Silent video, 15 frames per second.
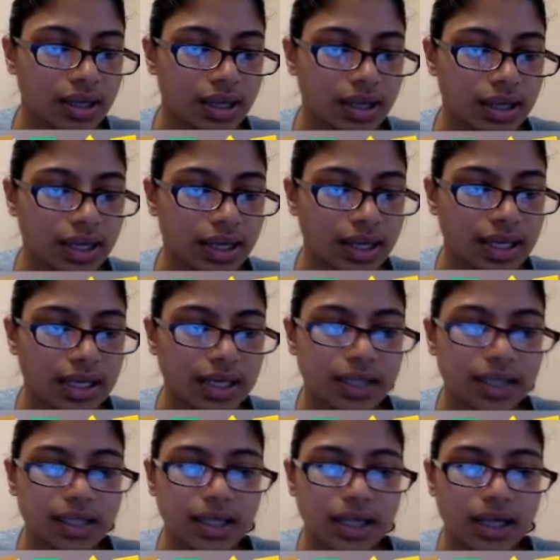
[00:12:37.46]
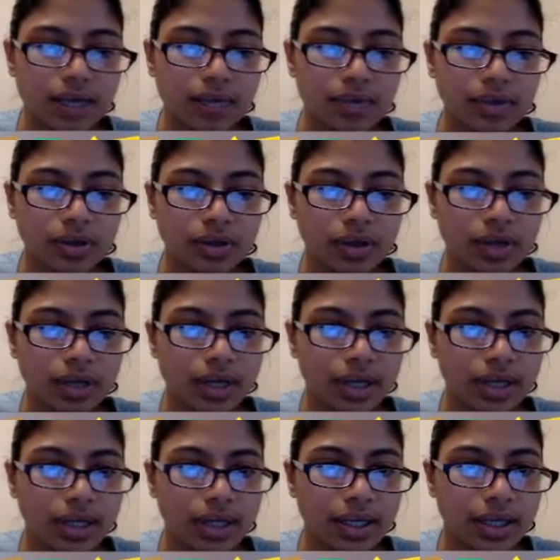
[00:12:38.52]
And I'm going to go ahead
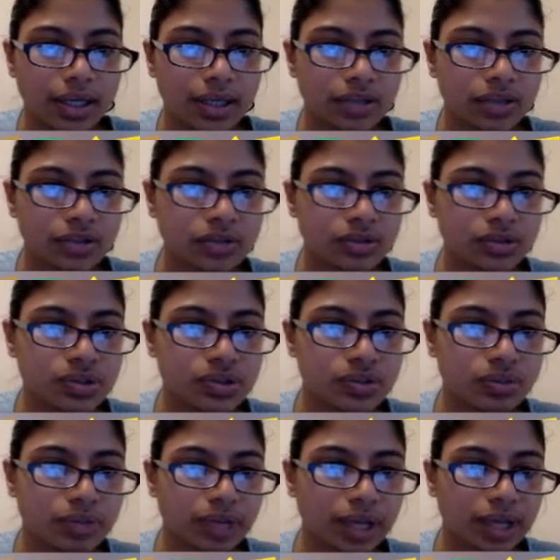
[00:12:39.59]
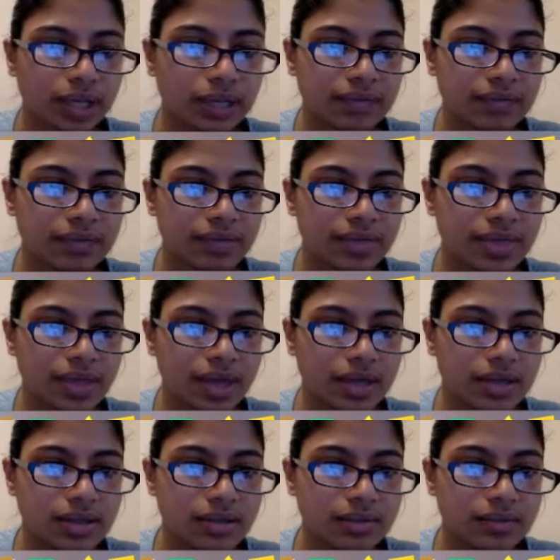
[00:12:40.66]
and do my if-then.